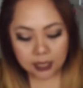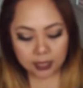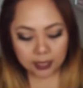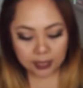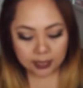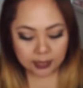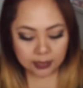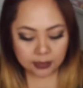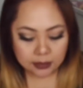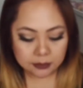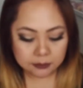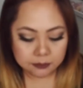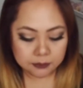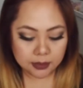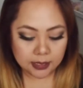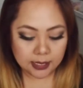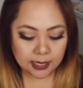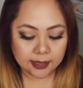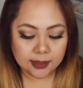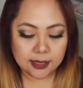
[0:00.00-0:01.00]
I
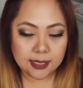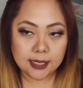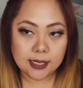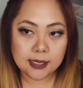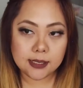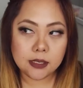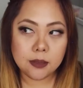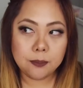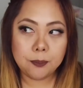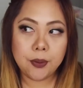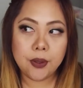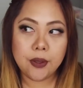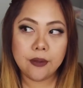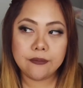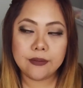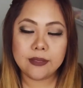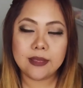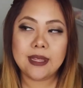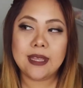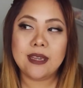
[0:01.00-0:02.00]
think it's a
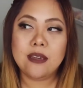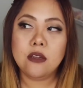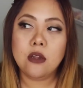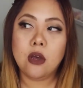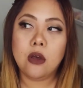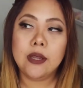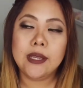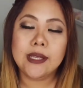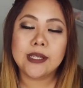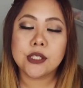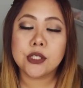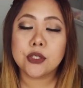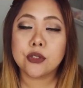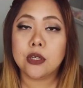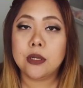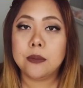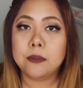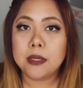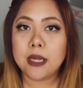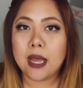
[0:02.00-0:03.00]
perfect, they're not
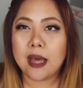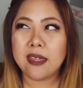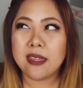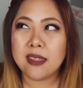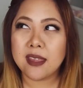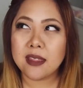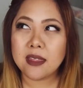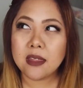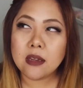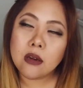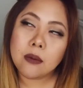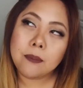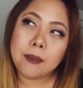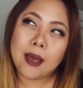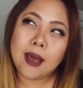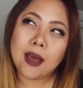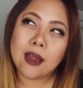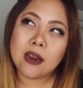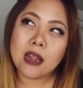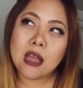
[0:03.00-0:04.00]
extremely, I think they're
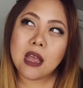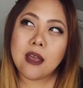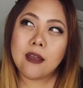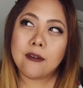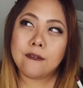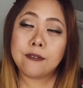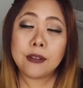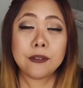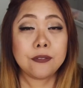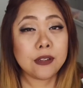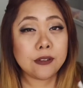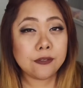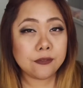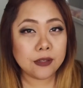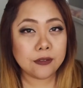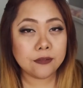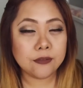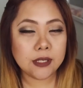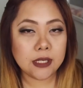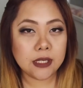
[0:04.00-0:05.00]
about
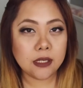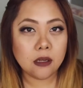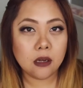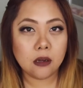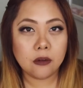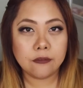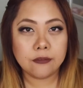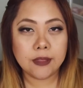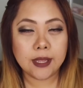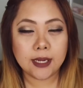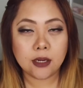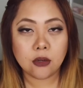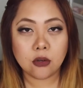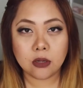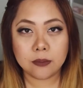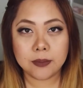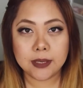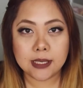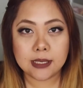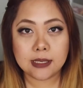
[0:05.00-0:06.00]
50-50 of their
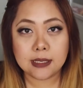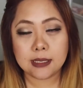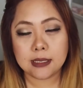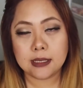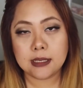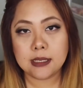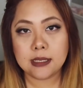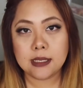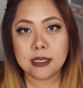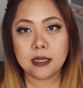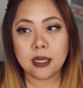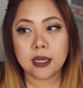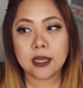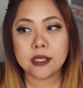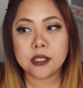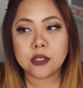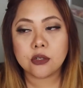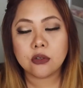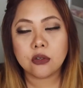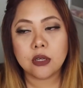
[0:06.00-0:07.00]
creamy consistency. Like,
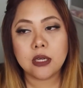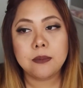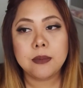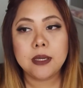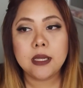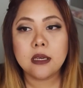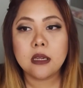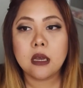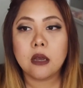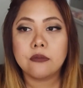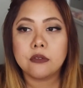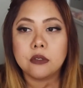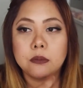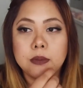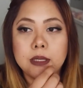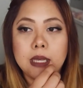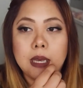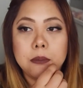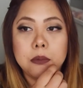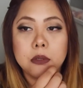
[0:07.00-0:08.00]
it's creamy enough to
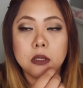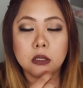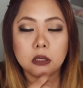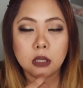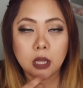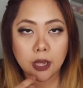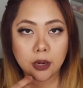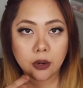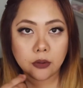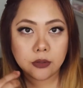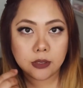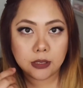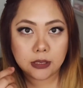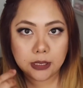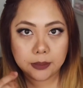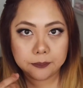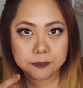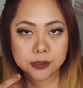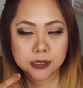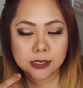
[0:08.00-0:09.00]
be able to glide on your
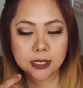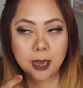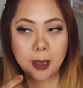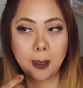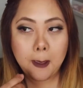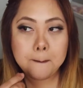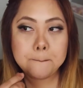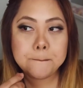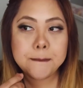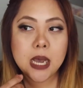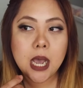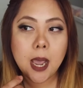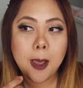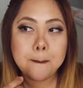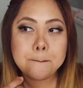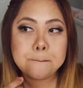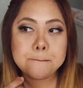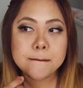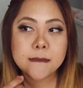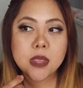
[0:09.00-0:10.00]
lips,
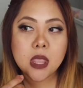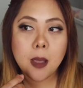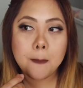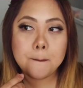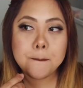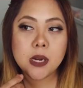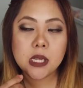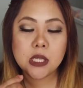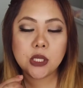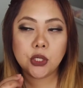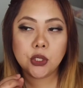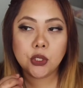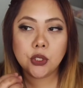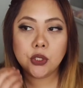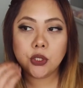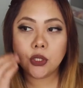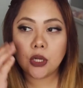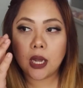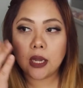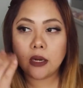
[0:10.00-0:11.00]
but when
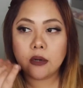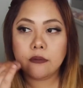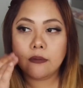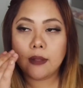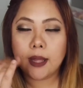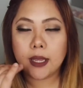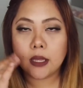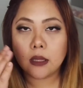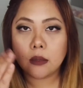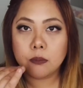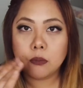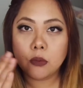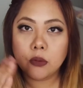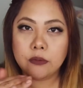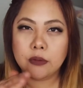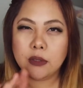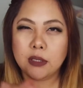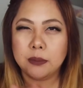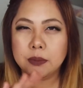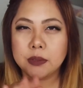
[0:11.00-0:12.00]
you kind of like move
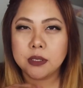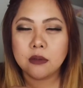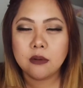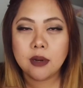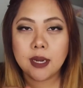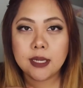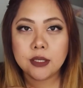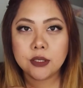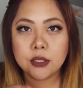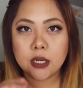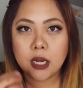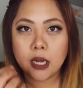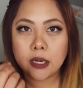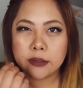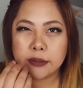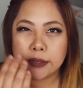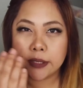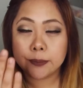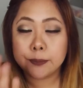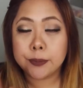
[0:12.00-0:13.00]
your lips around to kind
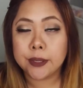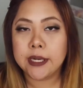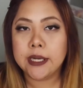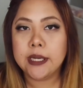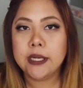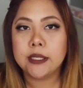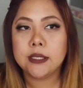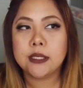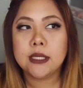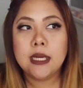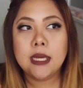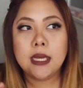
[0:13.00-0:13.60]
of spread it,